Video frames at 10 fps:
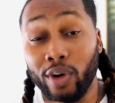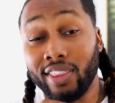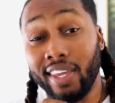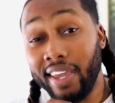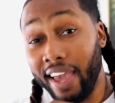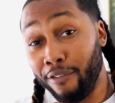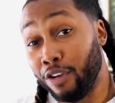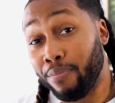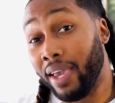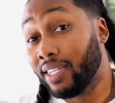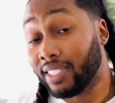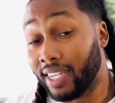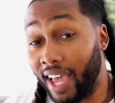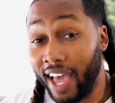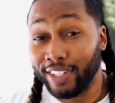Now, one thing every bank is
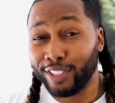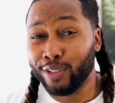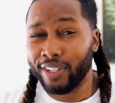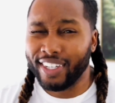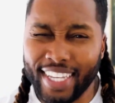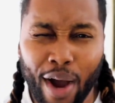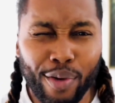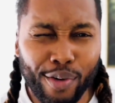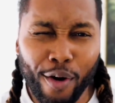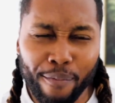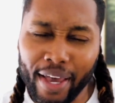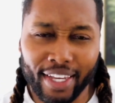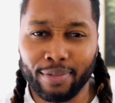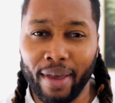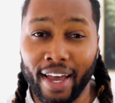going to ask you is, how are you going to
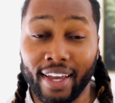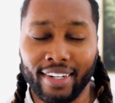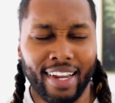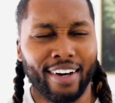pay us back?